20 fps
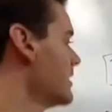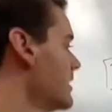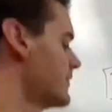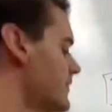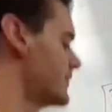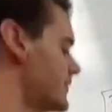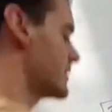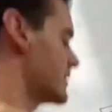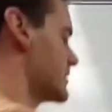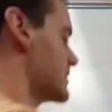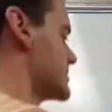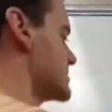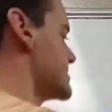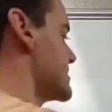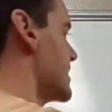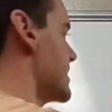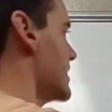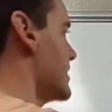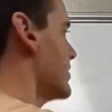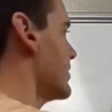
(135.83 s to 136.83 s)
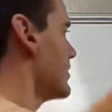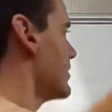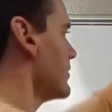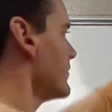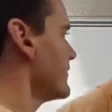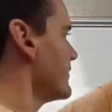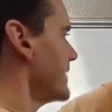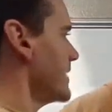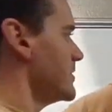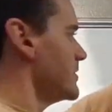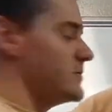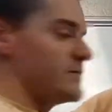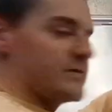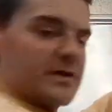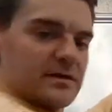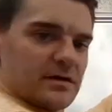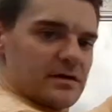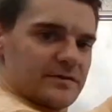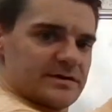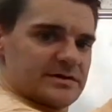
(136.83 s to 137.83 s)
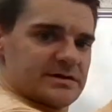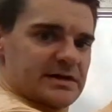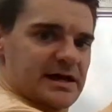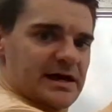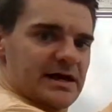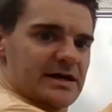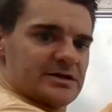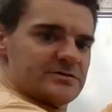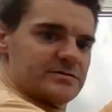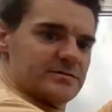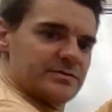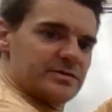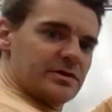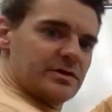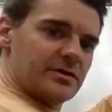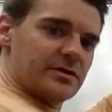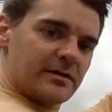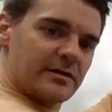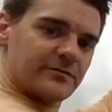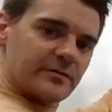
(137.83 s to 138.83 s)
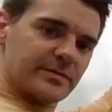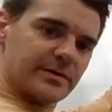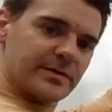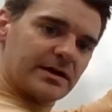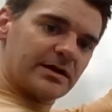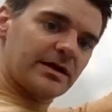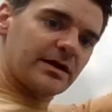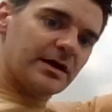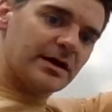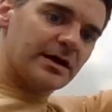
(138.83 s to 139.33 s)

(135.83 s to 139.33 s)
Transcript: They're going to say, oh, Fed, you've got all this cash from the government.